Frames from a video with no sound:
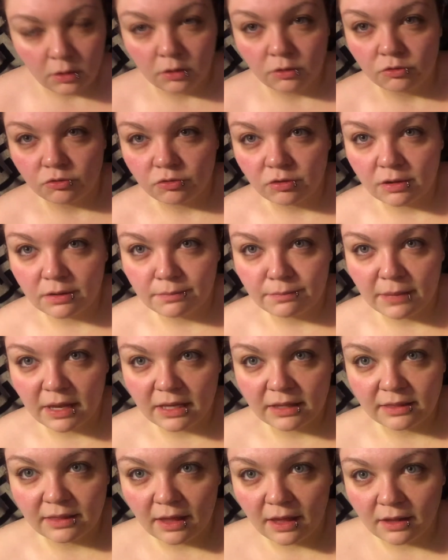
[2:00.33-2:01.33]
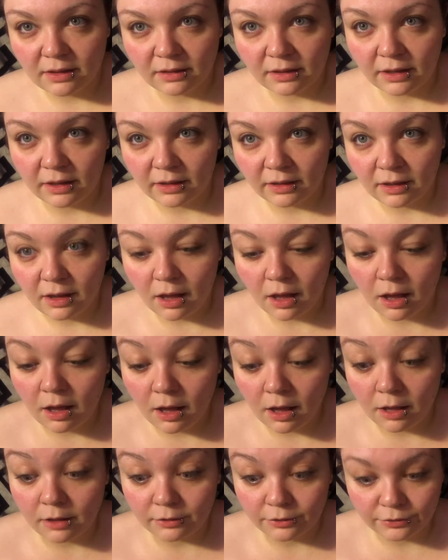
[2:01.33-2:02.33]
and trying to make that like
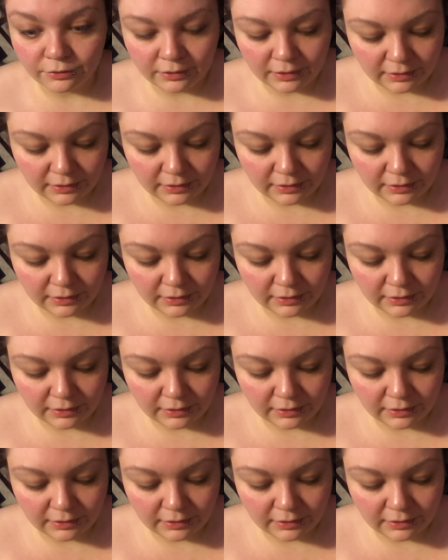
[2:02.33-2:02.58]
hollowed